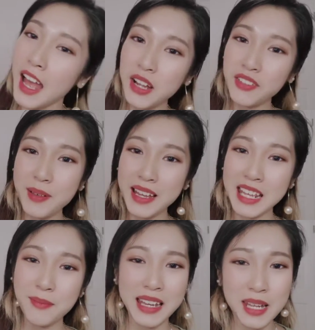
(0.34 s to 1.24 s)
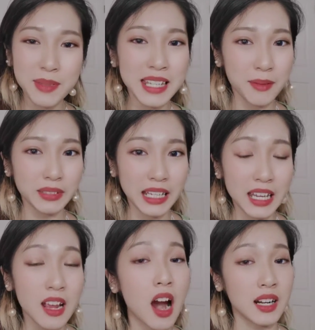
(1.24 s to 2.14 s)
Hello everybody, my name is Kim
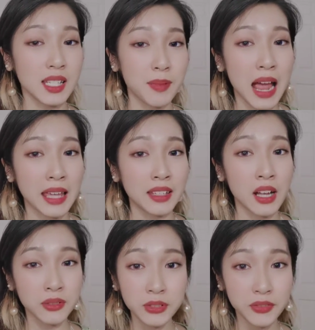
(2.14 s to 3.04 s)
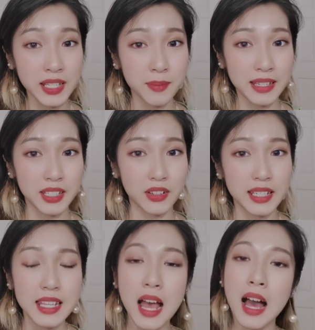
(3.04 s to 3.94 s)
Le, artist behind the Kung Flu Face Mask
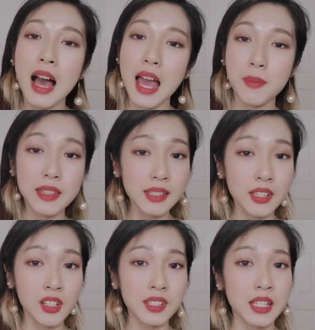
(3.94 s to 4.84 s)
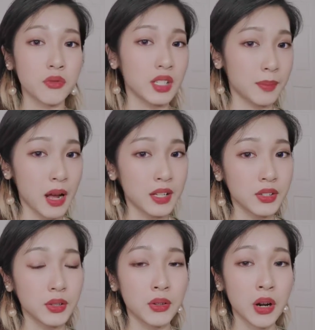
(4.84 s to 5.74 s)
series. I made the series as a
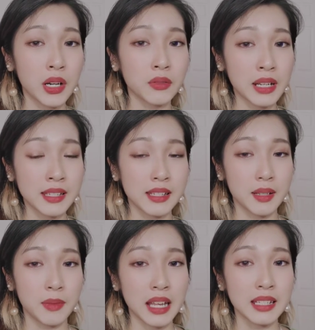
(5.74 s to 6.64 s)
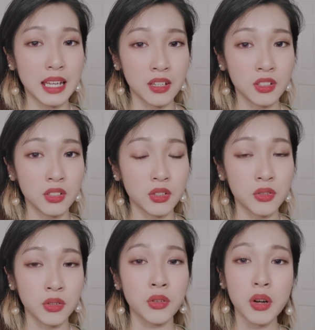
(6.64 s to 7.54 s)
response to the growing racism against Asians
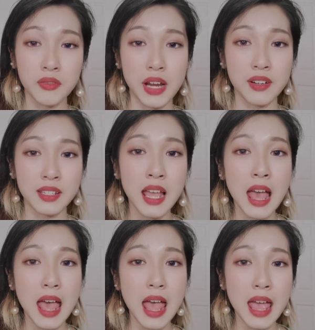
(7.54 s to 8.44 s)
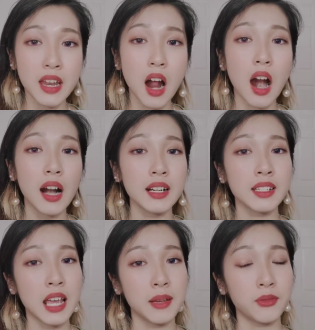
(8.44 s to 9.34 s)
due to coronavirus, and Art
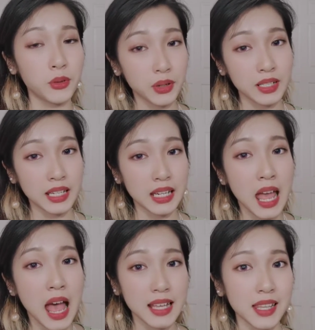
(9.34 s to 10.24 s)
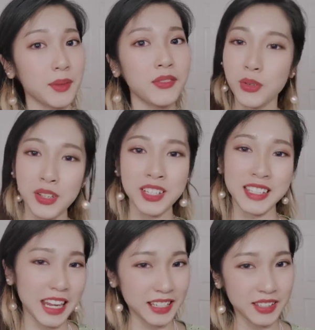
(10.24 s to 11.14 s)
in Time of Quarantine has sent me a few
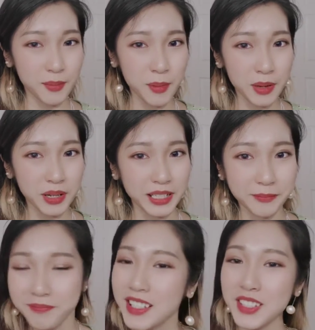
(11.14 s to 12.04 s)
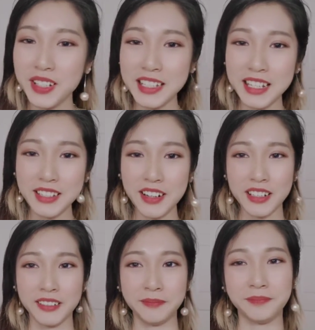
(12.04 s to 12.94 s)
questions to answer about my work. So let's get
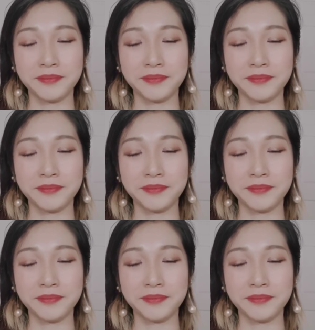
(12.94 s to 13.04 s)
started.